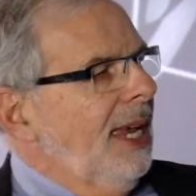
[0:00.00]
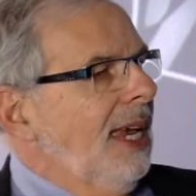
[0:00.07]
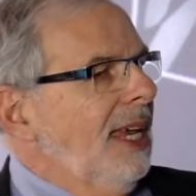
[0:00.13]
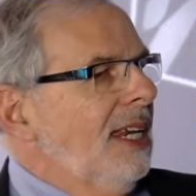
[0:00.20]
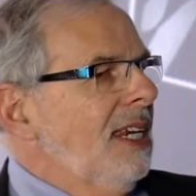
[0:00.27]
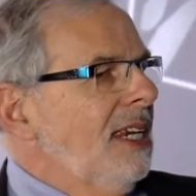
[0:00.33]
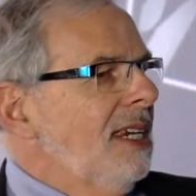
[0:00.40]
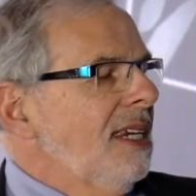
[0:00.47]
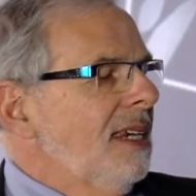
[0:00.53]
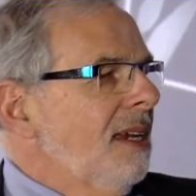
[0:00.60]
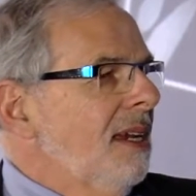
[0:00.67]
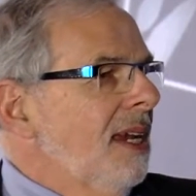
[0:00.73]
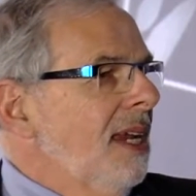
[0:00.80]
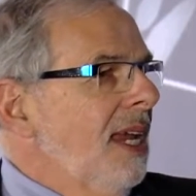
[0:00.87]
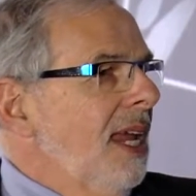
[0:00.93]
And
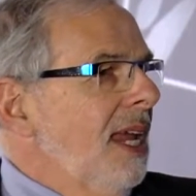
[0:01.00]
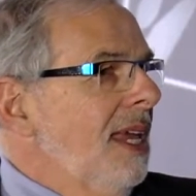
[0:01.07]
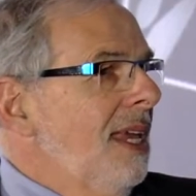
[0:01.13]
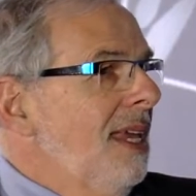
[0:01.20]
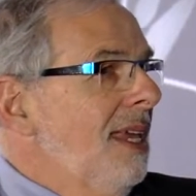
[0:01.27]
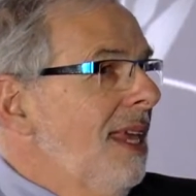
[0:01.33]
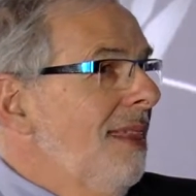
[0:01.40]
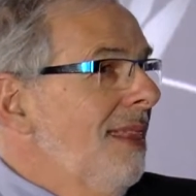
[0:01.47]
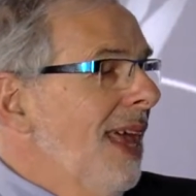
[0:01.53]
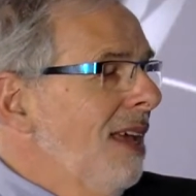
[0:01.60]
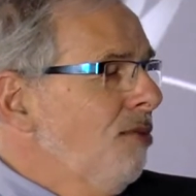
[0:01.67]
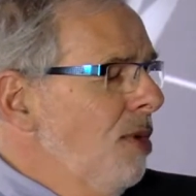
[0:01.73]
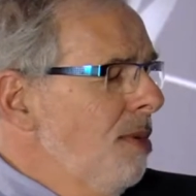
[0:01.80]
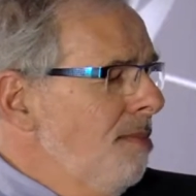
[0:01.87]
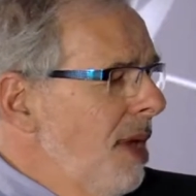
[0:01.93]

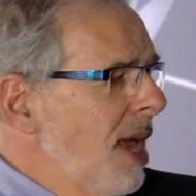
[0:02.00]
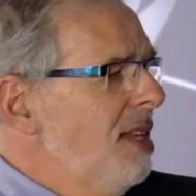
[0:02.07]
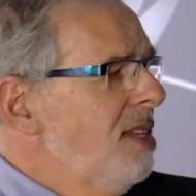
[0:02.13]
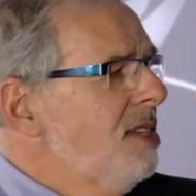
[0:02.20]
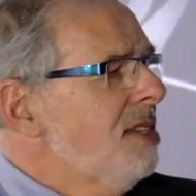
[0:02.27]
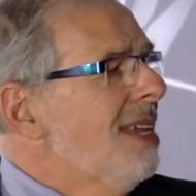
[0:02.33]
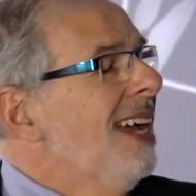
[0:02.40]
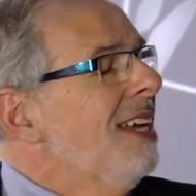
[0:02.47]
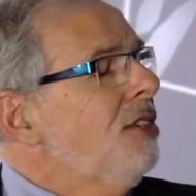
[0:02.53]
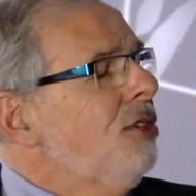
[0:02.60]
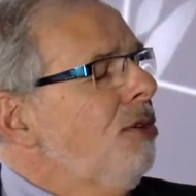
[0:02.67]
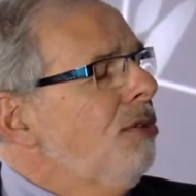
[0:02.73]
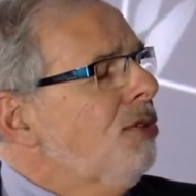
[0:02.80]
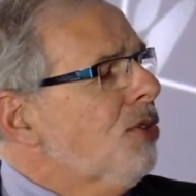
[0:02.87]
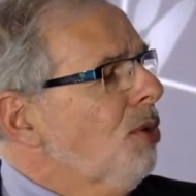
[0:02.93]
that remains
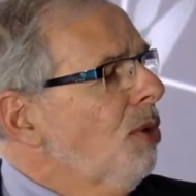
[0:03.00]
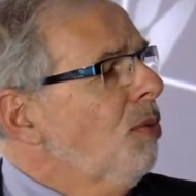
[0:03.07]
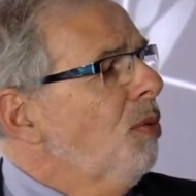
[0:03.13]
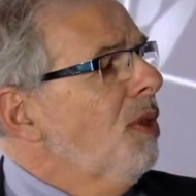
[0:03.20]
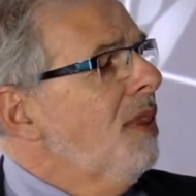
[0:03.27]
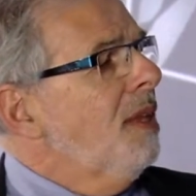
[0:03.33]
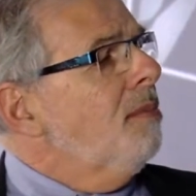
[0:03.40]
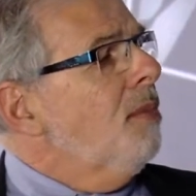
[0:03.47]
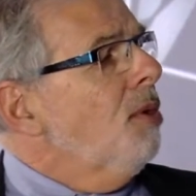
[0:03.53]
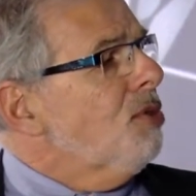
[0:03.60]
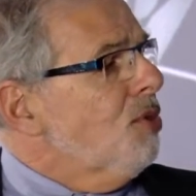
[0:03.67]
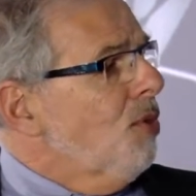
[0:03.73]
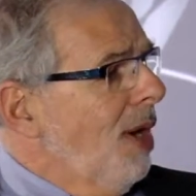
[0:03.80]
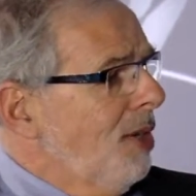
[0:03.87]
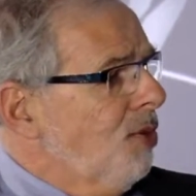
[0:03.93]
unusual within
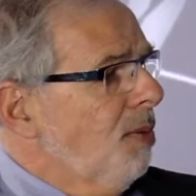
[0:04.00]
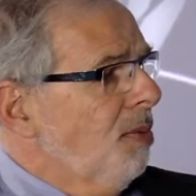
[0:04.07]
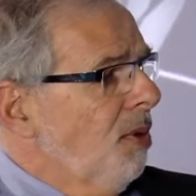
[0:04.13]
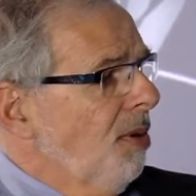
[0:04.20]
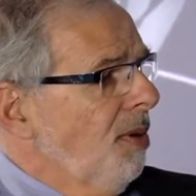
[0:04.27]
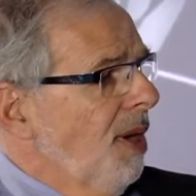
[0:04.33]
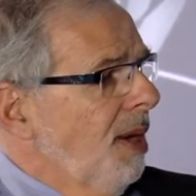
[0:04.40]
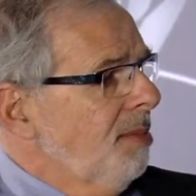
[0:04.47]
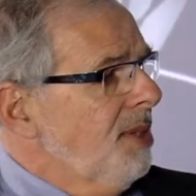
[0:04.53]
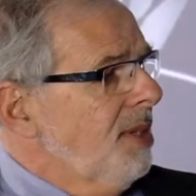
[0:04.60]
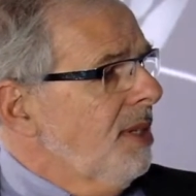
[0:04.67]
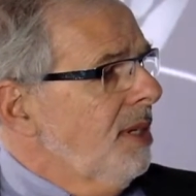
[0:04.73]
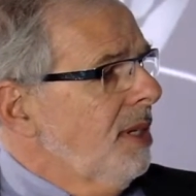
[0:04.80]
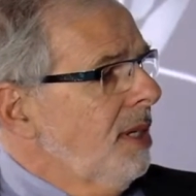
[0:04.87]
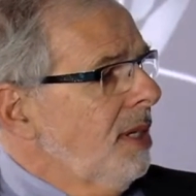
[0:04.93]
most graduate
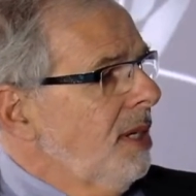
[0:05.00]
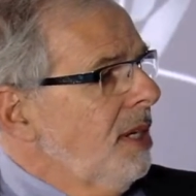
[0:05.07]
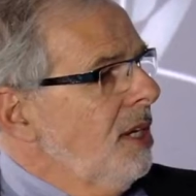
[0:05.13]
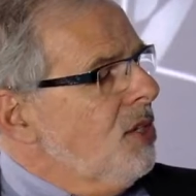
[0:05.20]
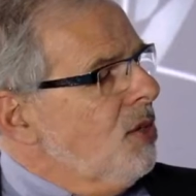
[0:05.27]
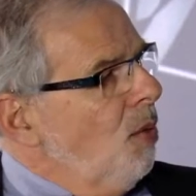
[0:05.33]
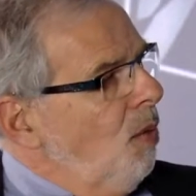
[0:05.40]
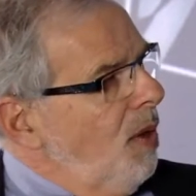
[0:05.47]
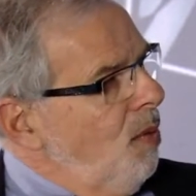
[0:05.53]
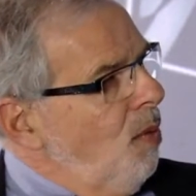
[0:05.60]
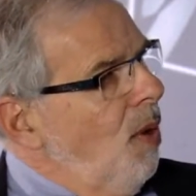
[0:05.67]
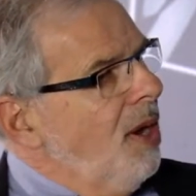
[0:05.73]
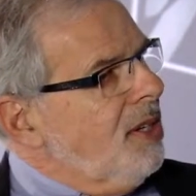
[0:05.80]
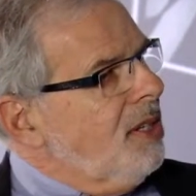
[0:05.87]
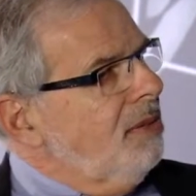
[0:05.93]
programs. So we
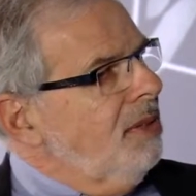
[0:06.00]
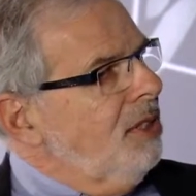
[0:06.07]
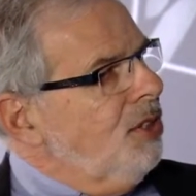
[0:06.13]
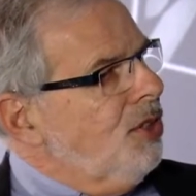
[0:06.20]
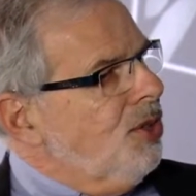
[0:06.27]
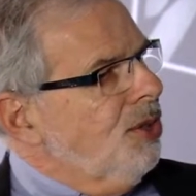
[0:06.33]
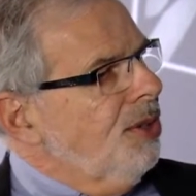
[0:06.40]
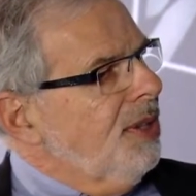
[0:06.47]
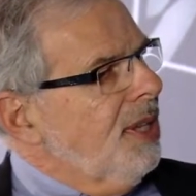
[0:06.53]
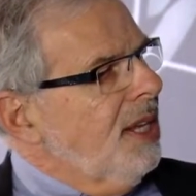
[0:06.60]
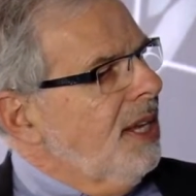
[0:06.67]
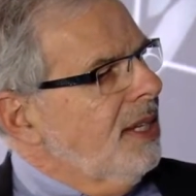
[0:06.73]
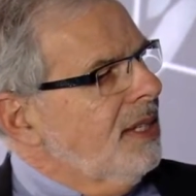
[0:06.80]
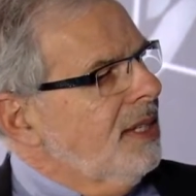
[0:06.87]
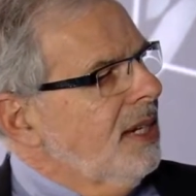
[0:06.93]
want to ensure
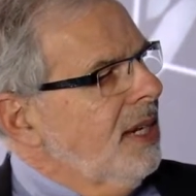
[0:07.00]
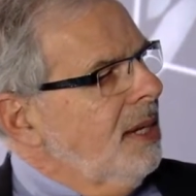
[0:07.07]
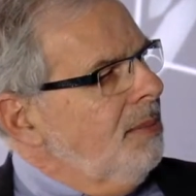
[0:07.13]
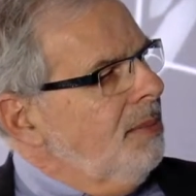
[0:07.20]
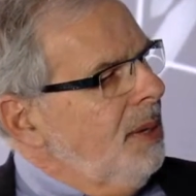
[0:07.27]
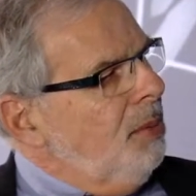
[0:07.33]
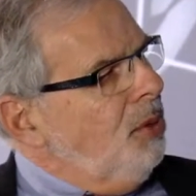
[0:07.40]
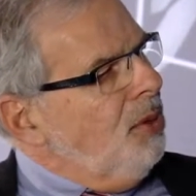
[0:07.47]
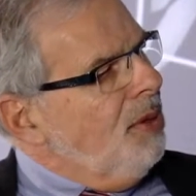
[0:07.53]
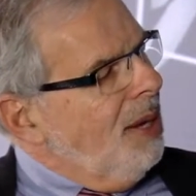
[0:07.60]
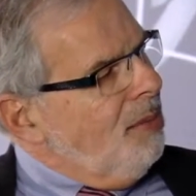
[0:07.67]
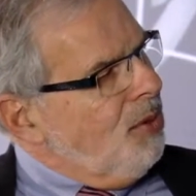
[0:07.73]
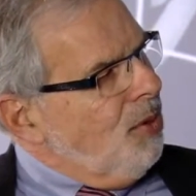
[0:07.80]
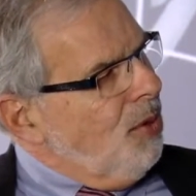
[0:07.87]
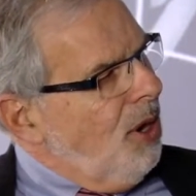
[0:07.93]
that people who
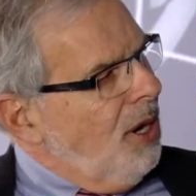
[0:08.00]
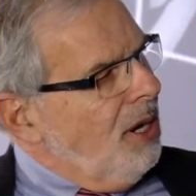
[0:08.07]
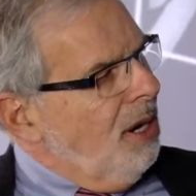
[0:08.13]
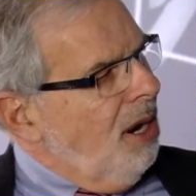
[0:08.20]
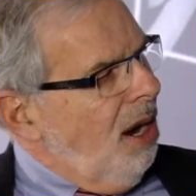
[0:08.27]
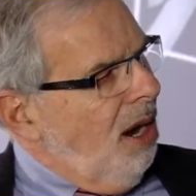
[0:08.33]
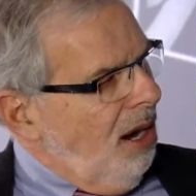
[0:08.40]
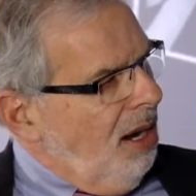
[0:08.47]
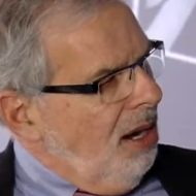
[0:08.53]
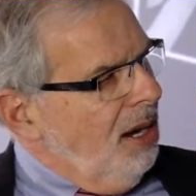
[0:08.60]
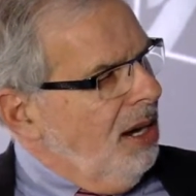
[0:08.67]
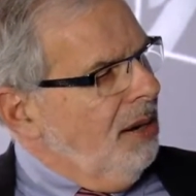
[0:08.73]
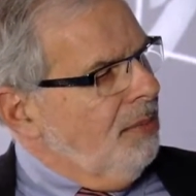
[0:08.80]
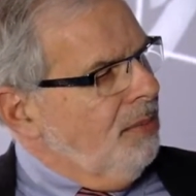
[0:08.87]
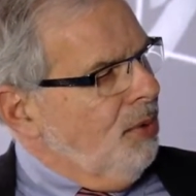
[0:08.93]
come through
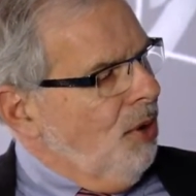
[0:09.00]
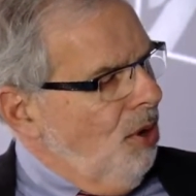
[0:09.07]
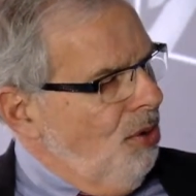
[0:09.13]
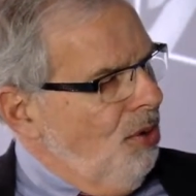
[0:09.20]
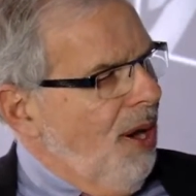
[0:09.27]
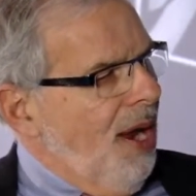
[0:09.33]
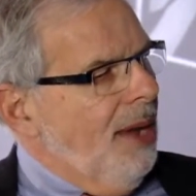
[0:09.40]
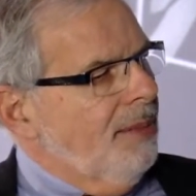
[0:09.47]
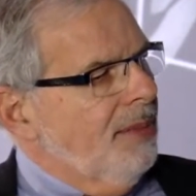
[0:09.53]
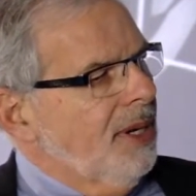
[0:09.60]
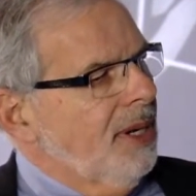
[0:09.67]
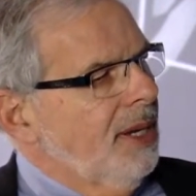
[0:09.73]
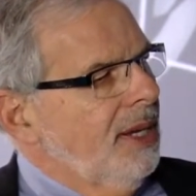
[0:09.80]
our program